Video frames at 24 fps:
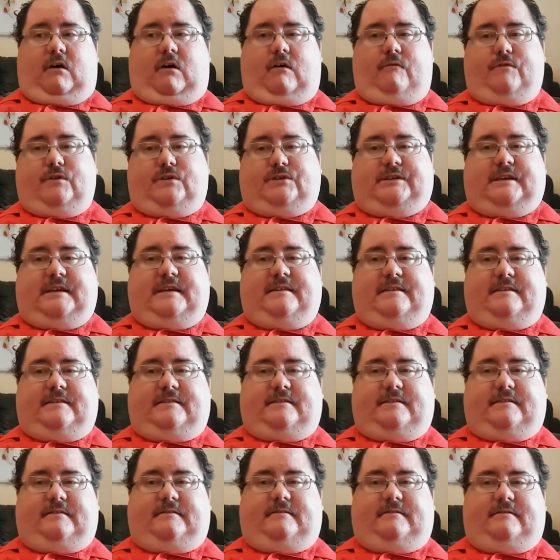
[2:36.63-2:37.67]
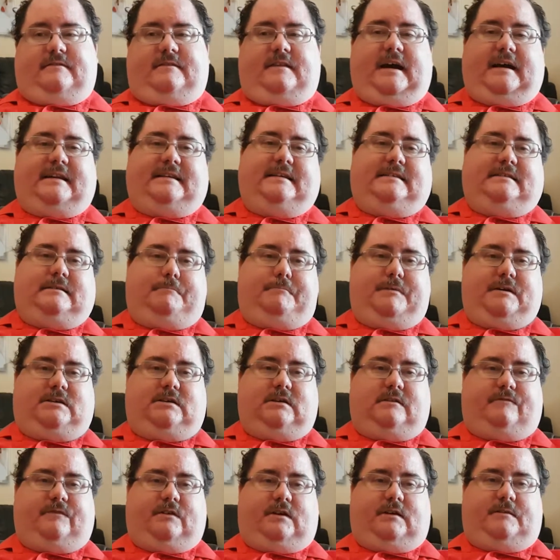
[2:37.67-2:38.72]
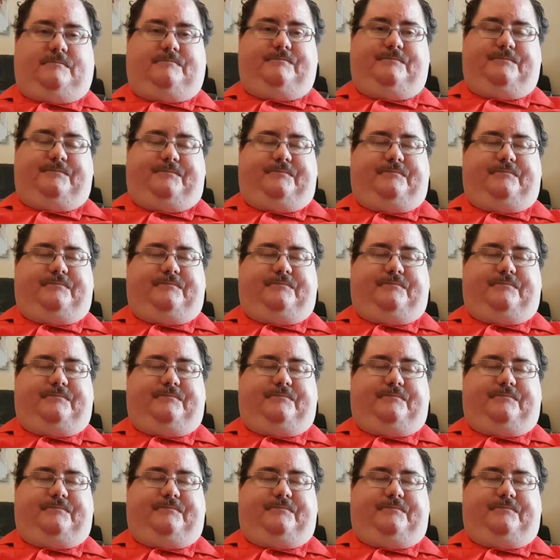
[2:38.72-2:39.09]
Obviously, that is a bit of an